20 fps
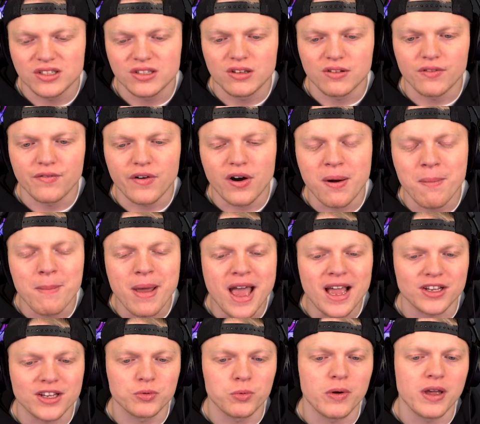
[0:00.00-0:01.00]
for a
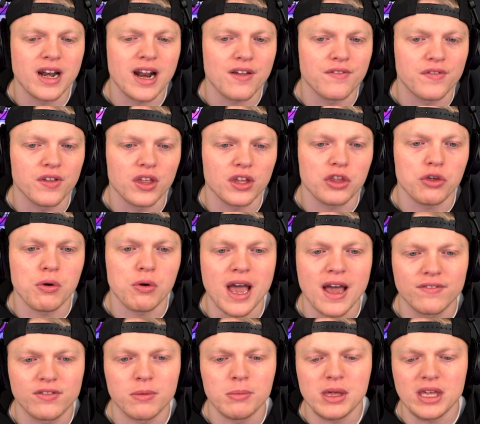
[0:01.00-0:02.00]
max win, I feel like you
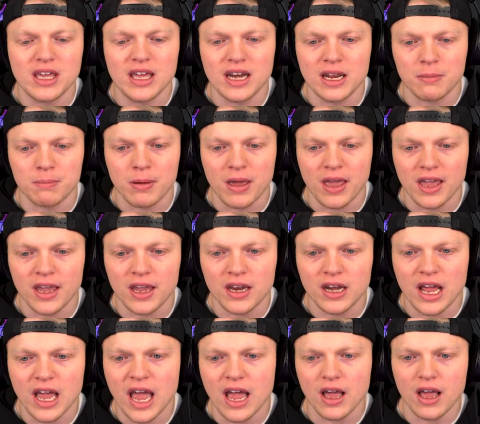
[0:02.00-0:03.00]
have to be getting paid
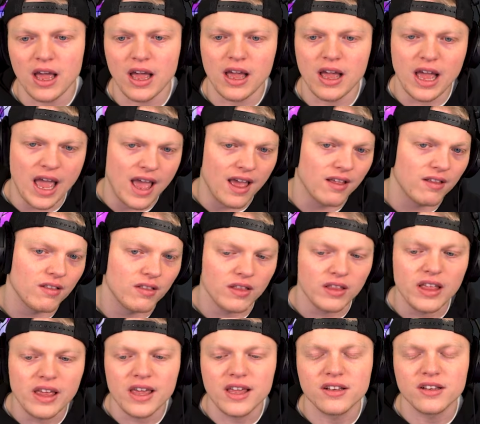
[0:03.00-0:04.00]
at
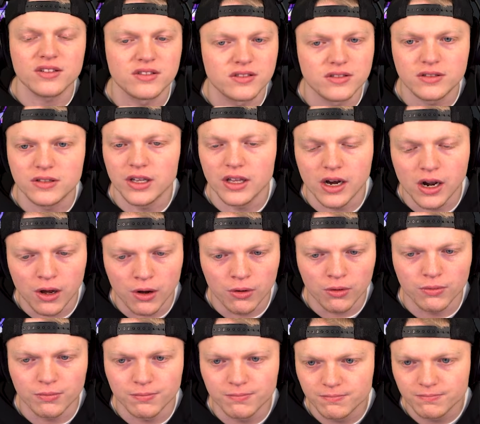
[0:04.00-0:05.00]
least, you know,
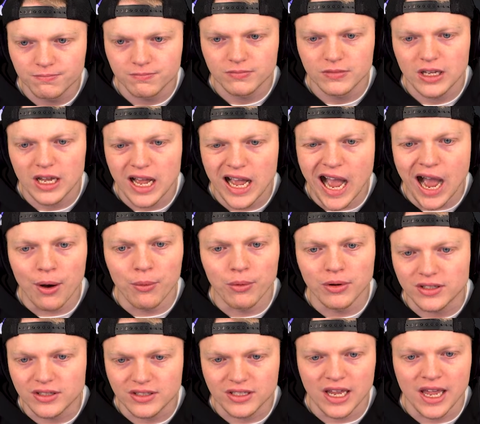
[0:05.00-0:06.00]
I would
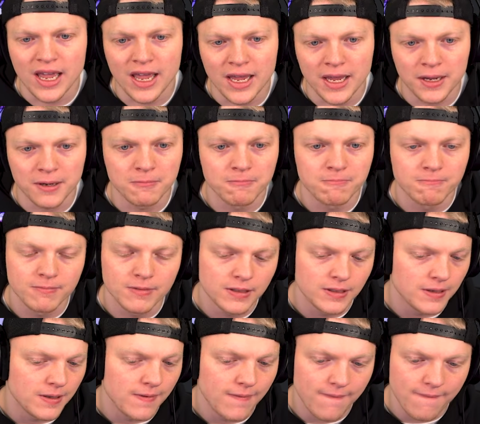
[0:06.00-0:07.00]
say
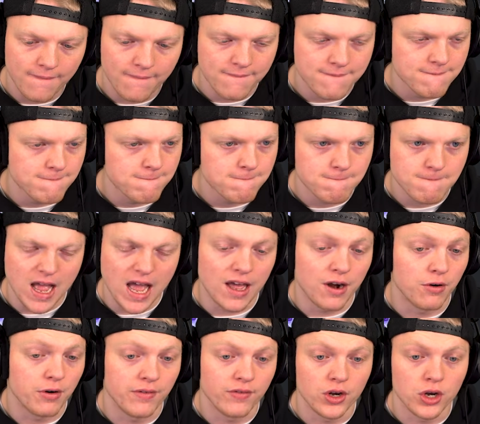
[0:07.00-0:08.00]
I
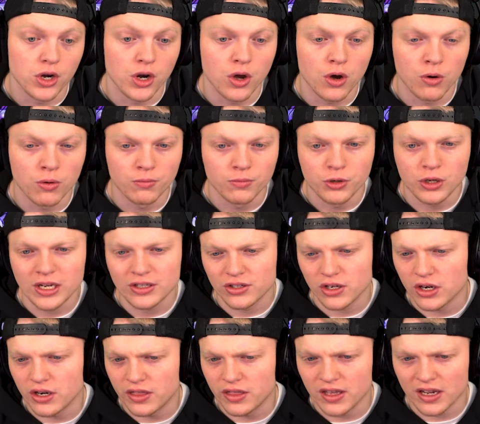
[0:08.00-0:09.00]
don't even know. You guys are
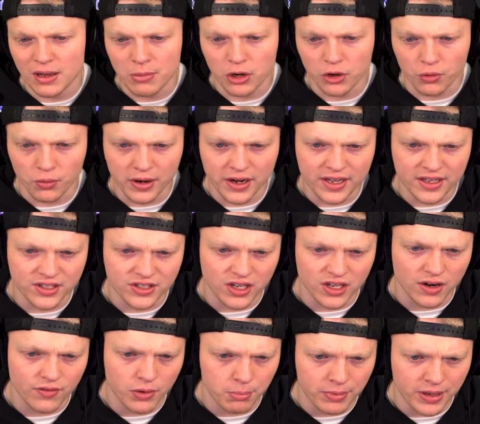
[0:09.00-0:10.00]
gonna think I'm a greedy son
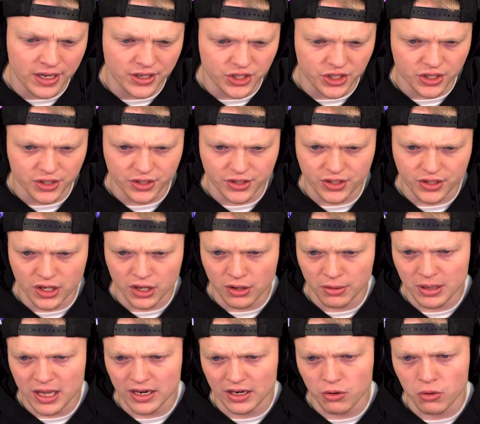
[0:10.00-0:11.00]
of a bitch, so I'm
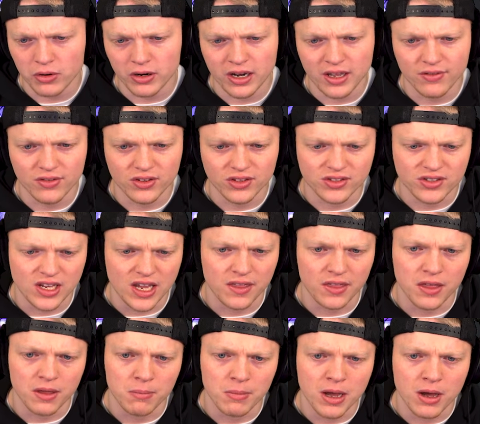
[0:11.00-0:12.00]
not going to even say
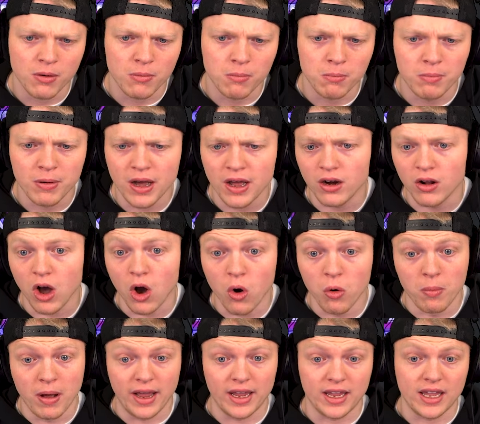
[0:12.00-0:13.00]
the amount. But, oh
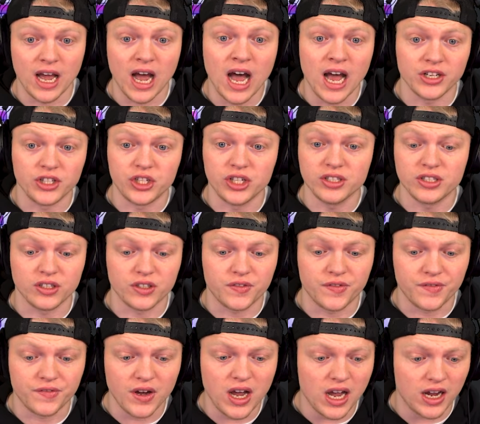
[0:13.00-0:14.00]
my god, Jesus
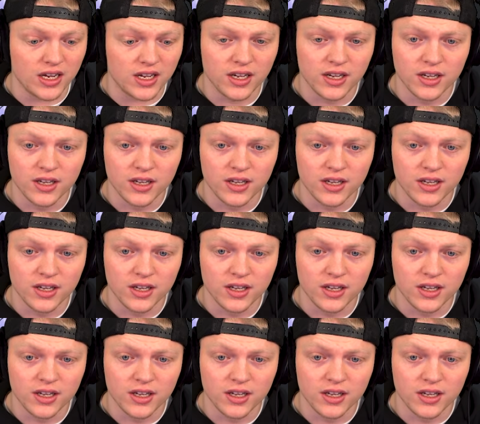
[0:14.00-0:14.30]
fuck.